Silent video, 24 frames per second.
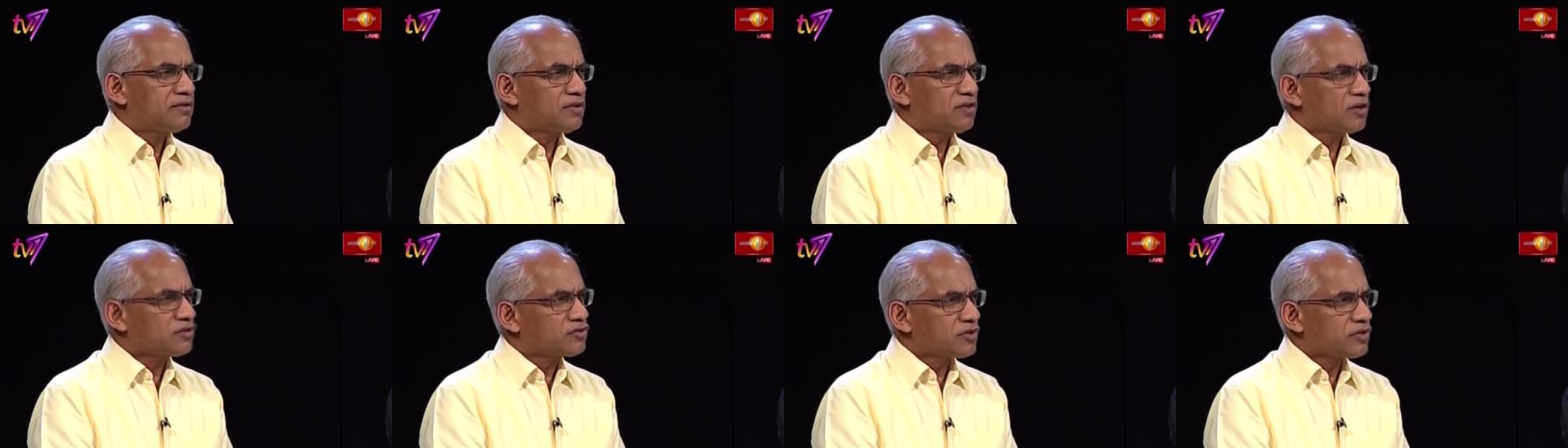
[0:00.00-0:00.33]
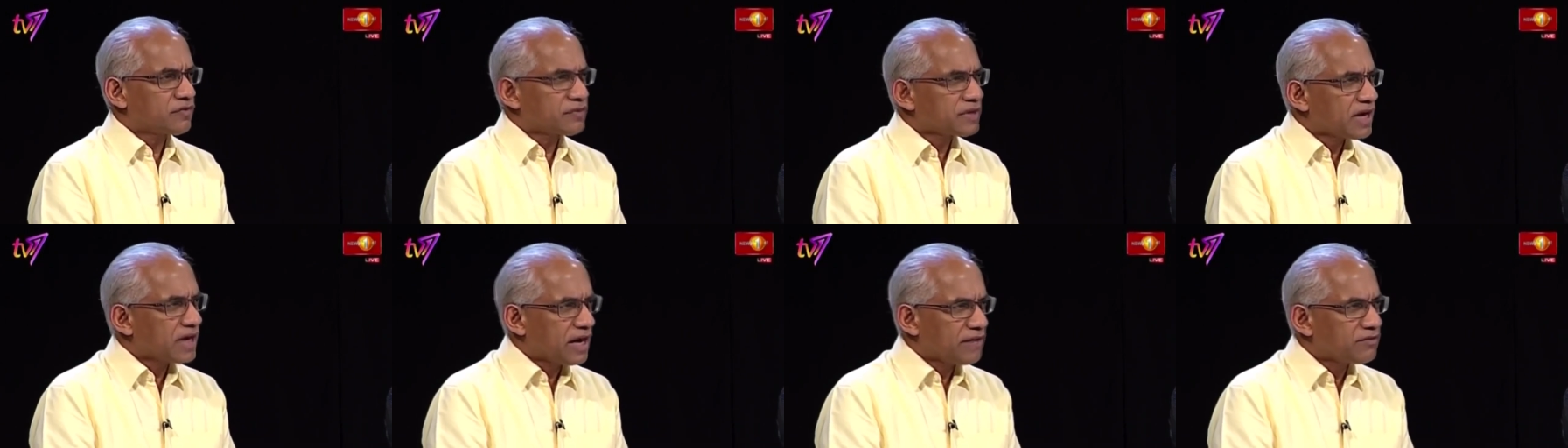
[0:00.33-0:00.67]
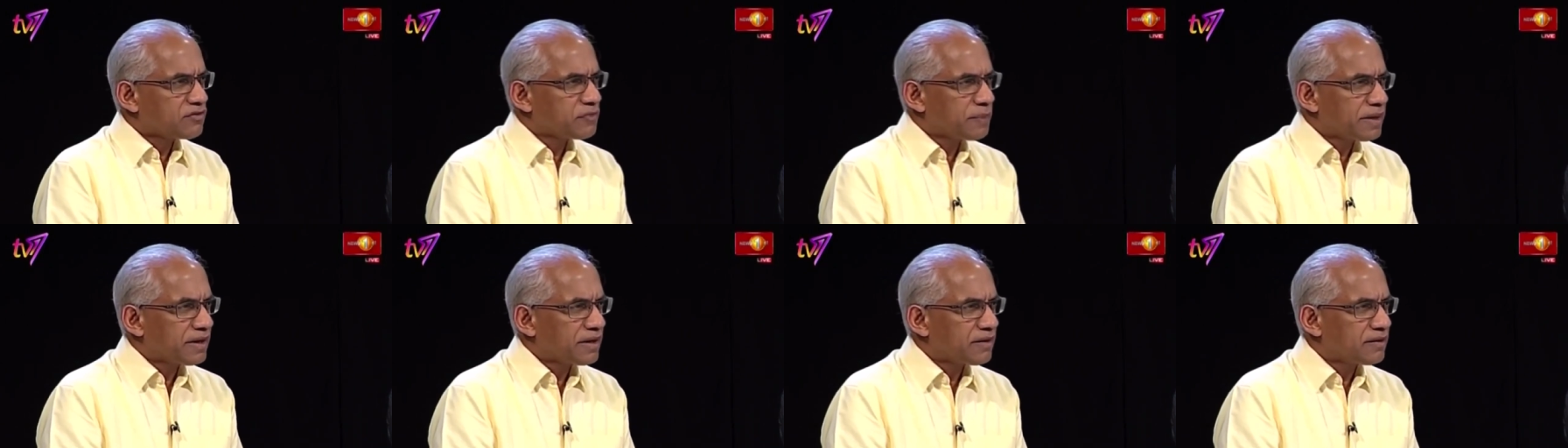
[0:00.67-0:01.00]
Lots of
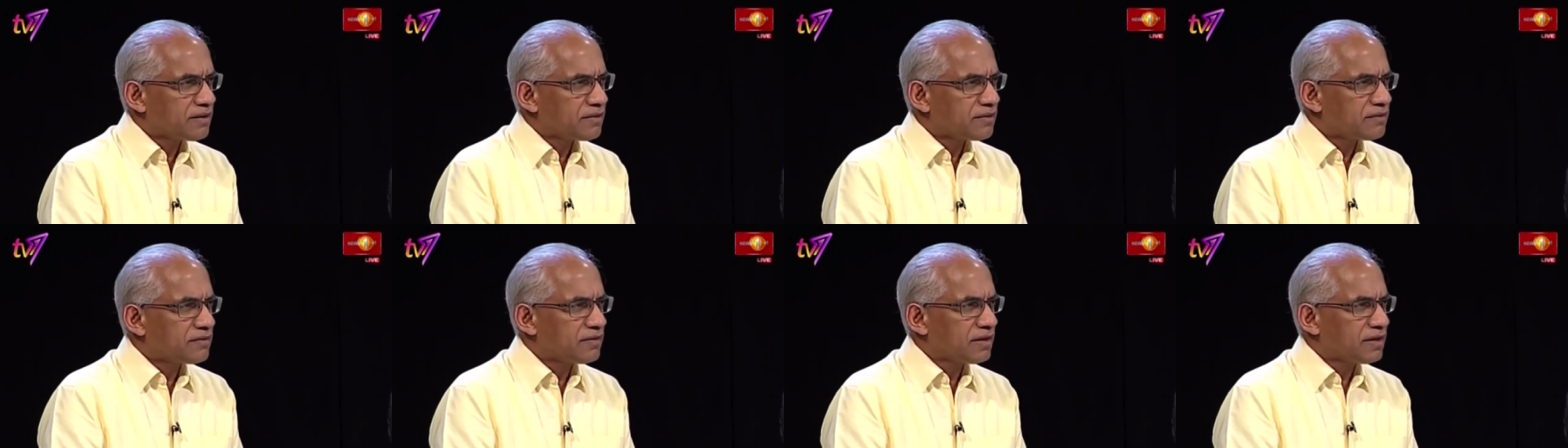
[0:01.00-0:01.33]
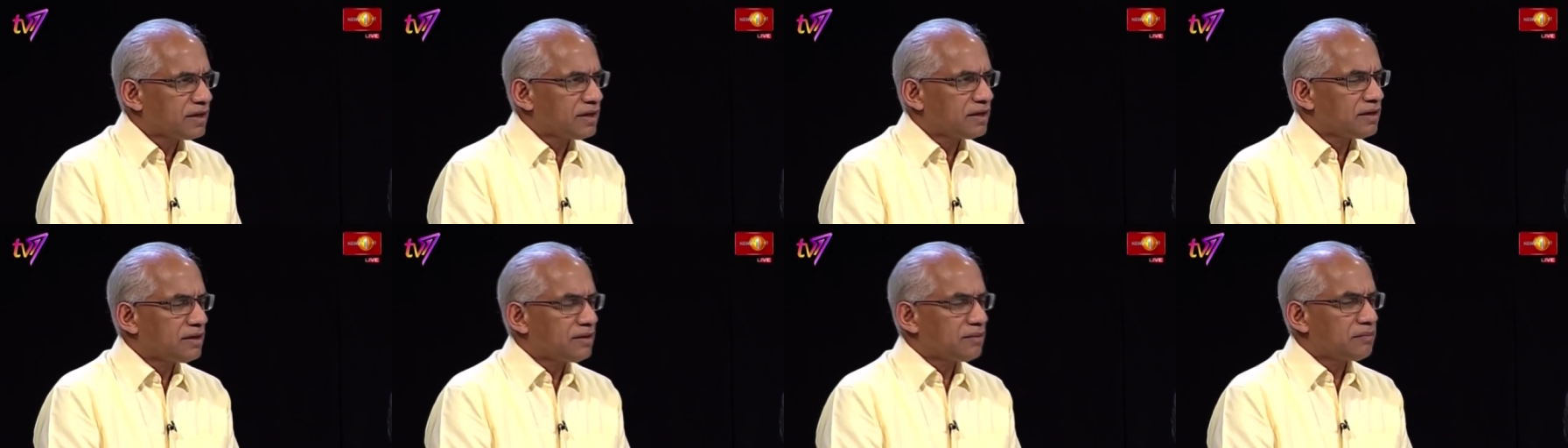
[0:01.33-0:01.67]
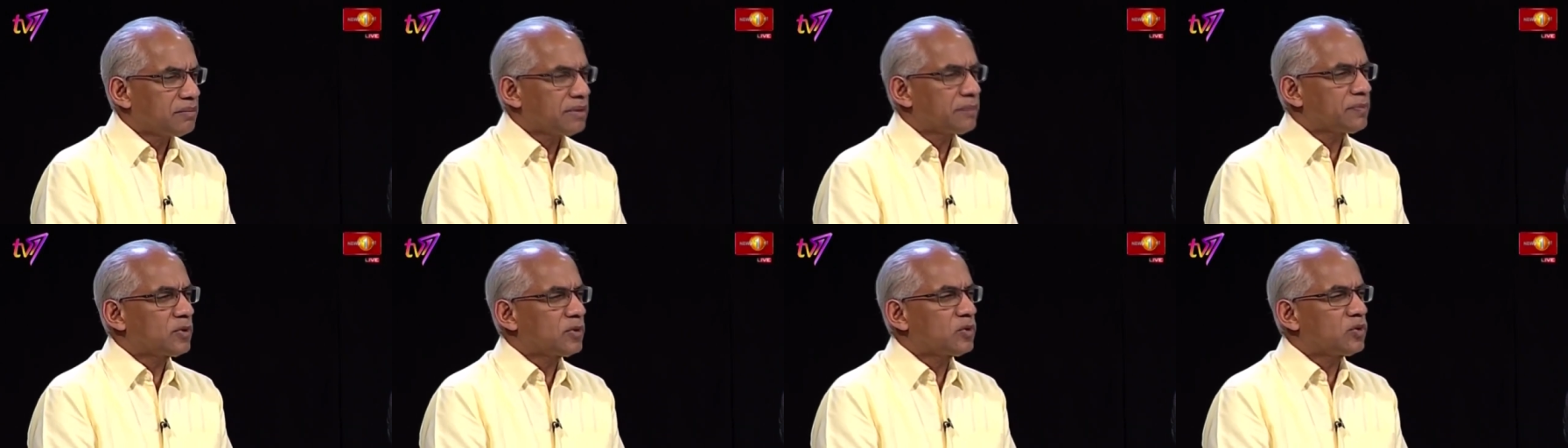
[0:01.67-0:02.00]
transparency
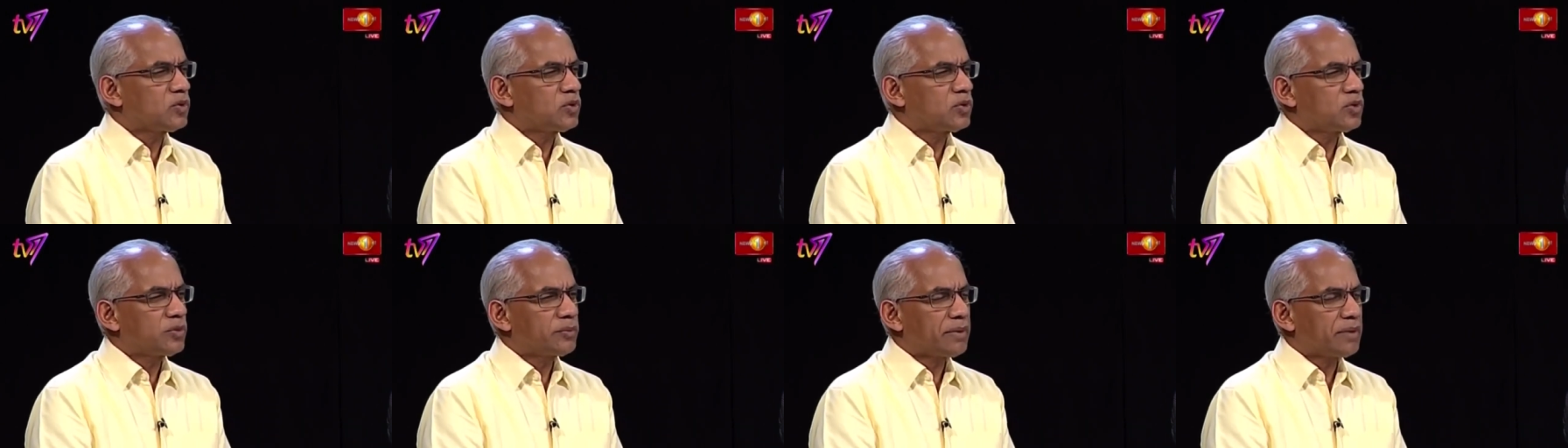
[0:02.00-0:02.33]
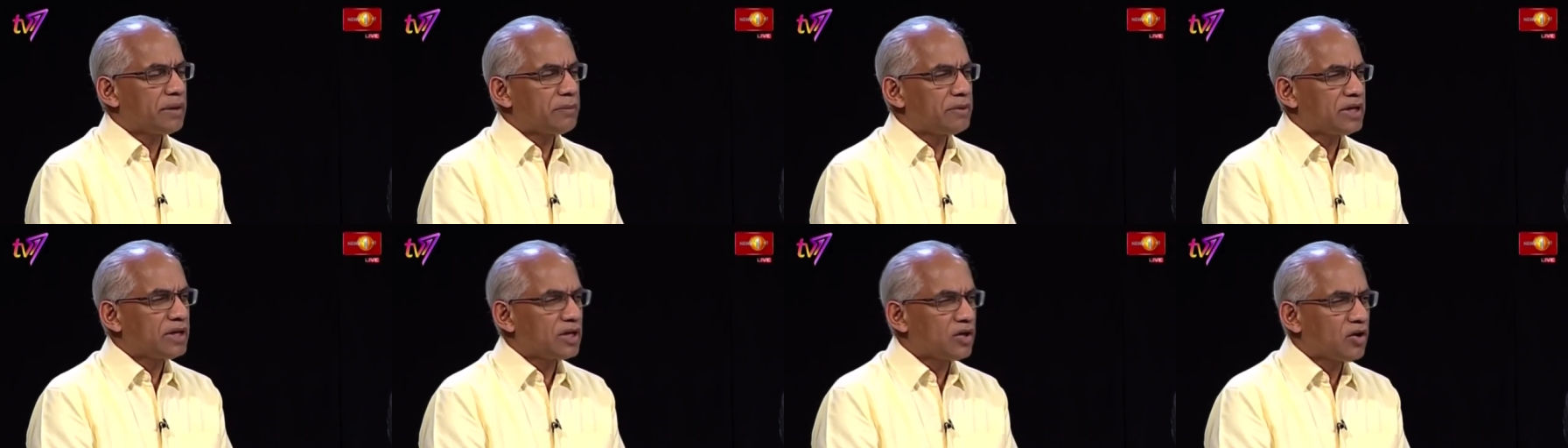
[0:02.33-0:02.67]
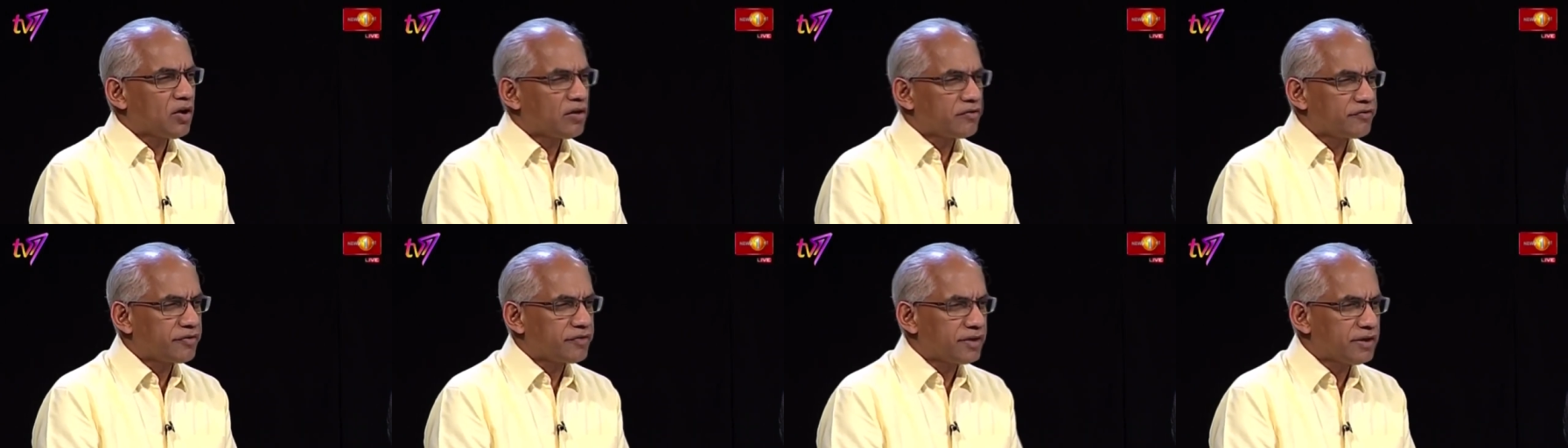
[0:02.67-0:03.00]
in people who hold public
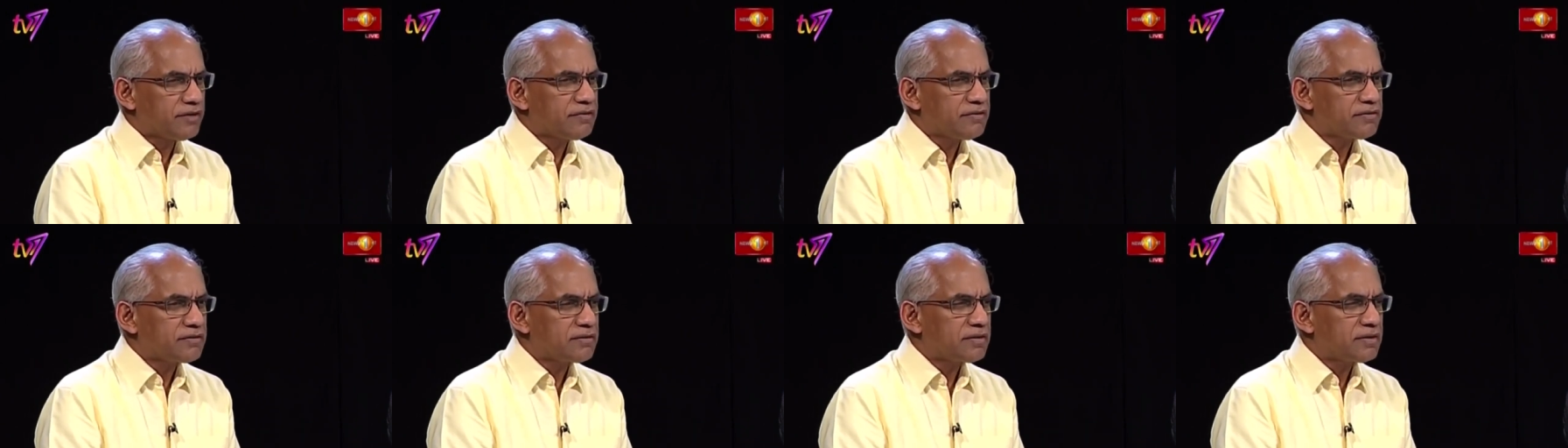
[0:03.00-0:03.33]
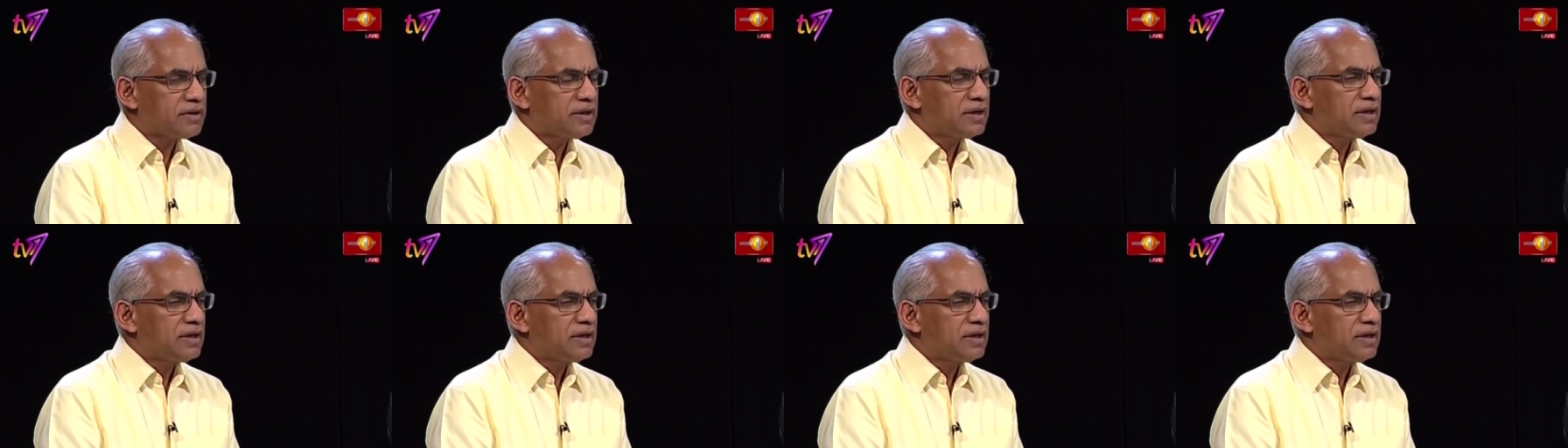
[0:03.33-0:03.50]
office.